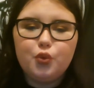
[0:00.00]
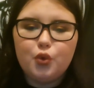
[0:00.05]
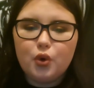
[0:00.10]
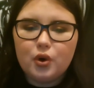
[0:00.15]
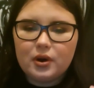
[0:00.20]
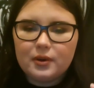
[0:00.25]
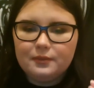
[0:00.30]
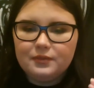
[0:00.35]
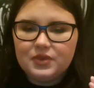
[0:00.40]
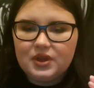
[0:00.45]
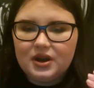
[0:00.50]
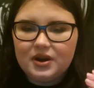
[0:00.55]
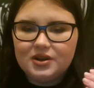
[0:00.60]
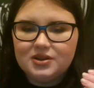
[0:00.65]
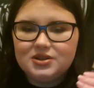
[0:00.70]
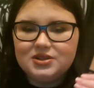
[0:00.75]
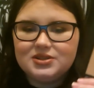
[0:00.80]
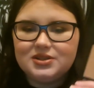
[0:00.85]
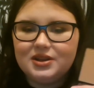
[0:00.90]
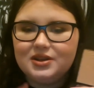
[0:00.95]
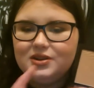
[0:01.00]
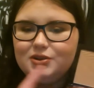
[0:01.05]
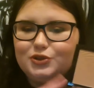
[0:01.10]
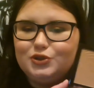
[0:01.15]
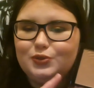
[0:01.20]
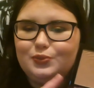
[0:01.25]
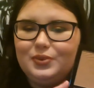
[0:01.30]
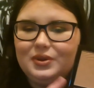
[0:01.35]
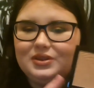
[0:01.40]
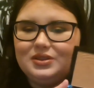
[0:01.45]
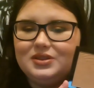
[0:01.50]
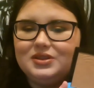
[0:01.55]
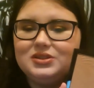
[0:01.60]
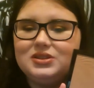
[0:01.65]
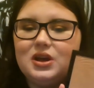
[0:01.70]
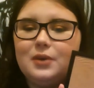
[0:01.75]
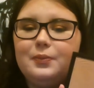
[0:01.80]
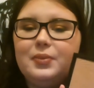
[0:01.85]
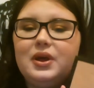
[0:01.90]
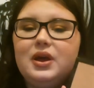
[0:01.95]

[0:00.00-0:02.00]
warm that I decided to pick this up,